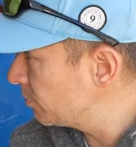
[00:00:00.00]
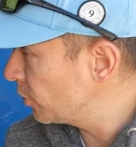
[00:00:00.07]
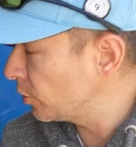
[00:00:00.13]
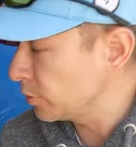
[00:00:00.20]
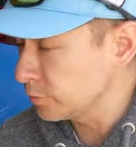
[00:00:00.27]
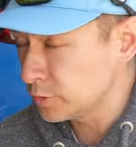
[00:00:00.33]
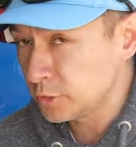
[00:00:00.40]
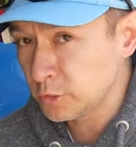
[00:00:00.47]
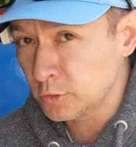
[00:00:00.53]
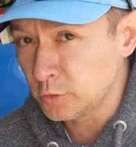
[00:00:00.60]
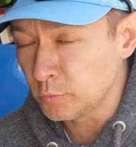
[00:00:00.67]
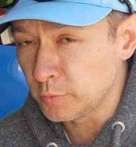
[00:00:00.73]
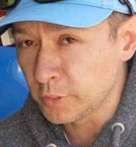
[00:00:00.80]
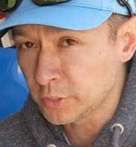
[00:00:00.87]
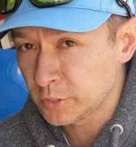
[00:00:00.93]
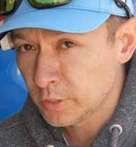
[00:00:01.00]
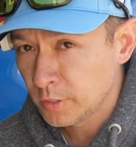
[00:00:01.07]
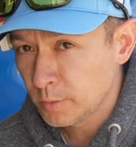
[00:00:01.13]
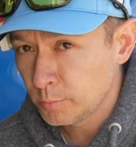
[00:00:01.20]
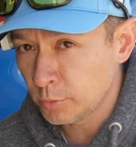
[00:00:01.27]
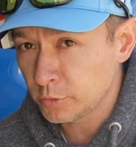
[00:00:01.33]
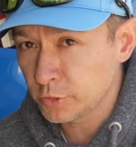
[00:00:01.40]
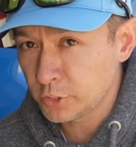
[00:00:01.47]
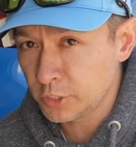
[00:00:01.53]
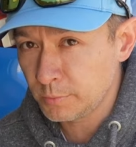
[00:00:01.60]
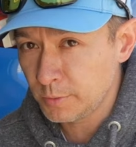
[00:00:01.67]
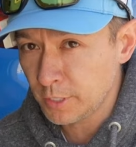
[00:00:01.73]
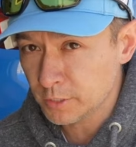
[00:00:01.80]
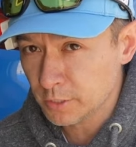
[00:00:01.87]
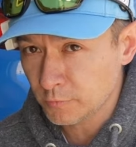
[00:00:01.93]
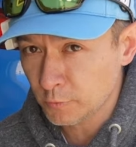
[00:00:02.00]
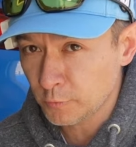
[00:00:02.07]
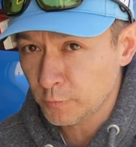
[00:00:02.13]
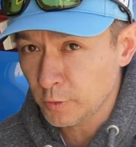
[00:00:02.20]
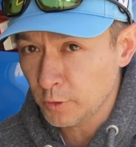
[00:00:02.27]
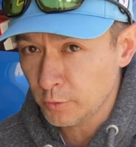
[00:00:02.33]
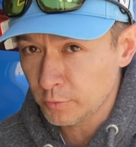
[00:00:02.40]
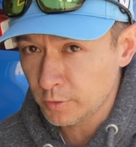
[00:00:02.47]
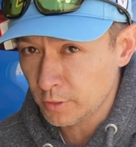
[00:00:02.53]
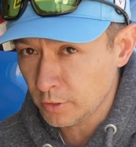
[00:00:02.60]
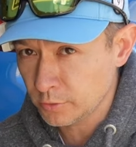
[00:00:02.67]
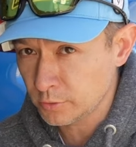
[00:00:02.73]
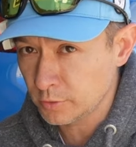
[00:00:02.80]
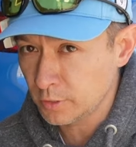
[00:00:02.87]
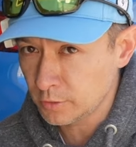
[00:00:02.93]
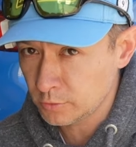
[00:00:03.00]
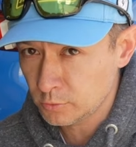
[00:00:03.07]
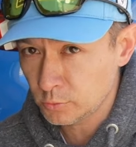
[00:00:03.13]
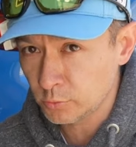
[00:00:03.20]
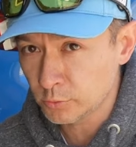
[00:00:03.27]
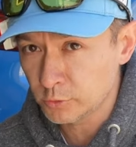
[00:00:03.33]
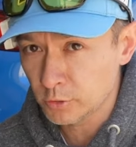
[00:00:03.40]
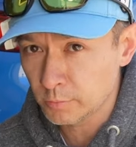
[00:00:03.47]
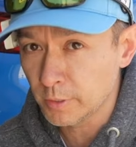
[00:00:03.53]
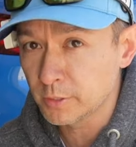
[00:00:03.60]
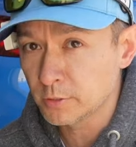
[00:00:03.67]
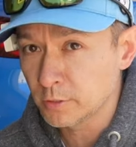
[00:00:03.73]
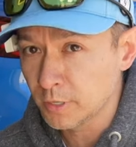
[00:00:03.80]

Moto 2, which pulls the GPS off the phone. It also does cool turn-by-turn